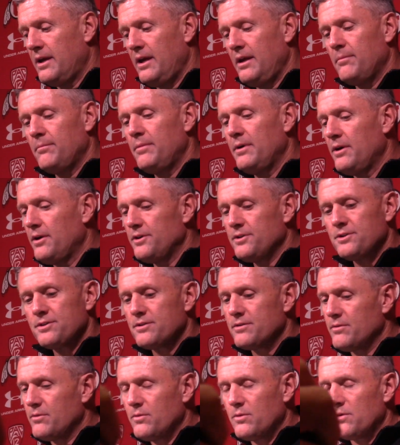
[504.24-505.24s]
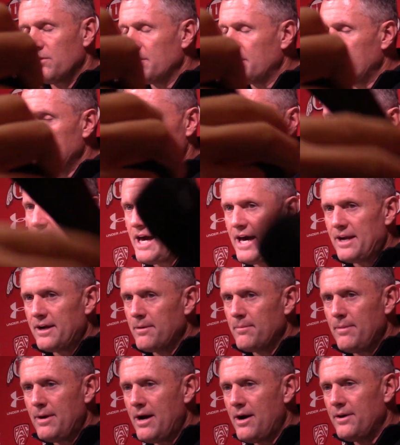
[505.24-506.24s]
Keith Mills, we're
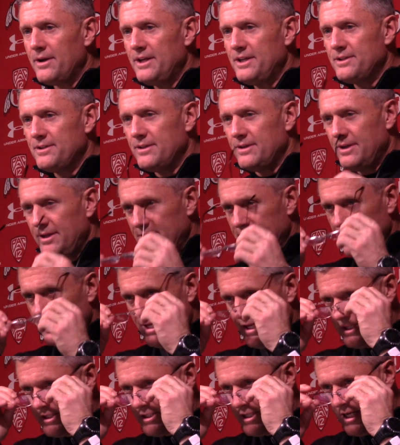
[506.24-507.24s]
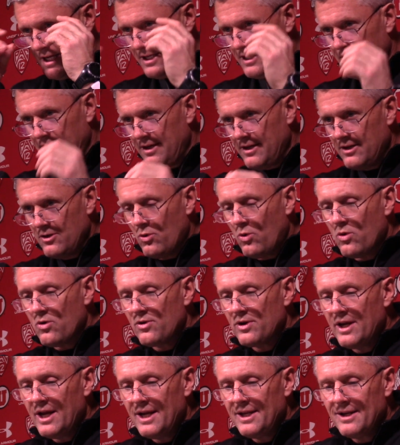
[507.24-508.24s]
ecstatic about. He's an in-state kid,
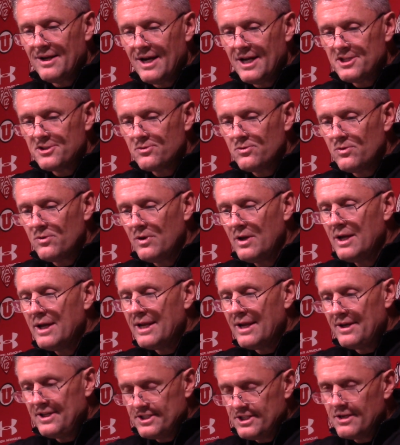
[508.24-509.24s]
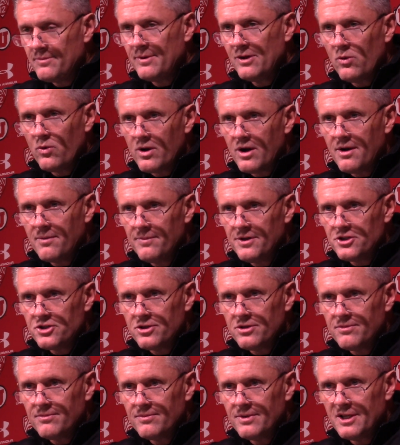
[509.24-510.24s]
Corner Canyon High School. He's going to be going on a
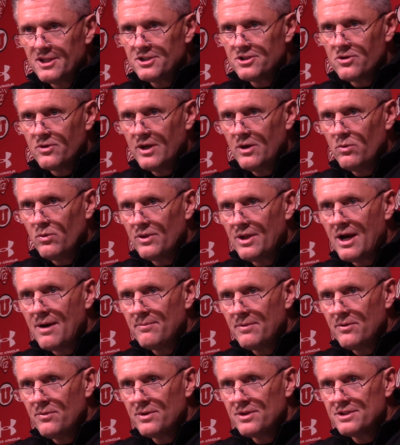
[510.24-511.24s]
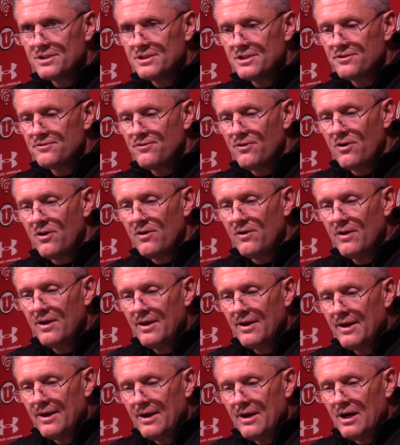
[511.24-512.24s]
mission, and so he will not be with us this fall.
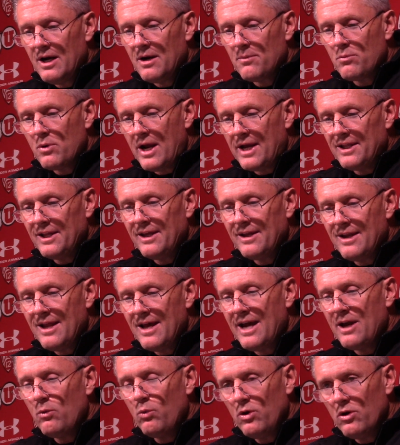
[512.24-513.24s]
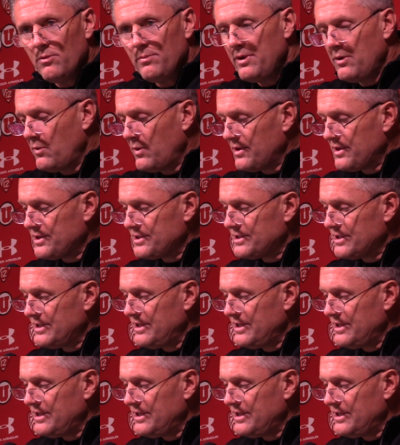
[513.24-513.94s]
Bradley and I will be with us.